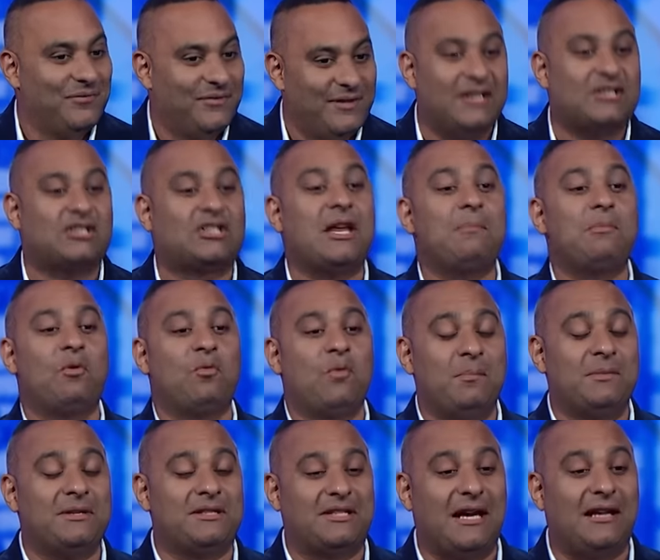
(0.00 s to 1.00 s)
Next time your
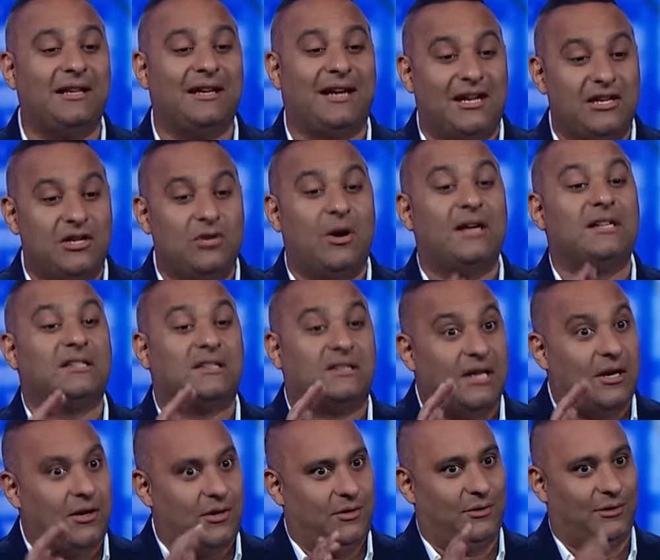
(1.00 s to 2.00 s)
woman's yelling at you, I
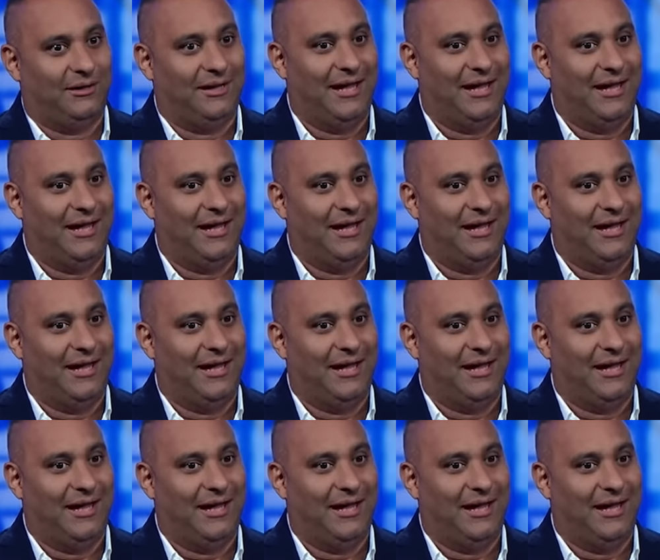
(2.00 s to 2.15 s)
dare you to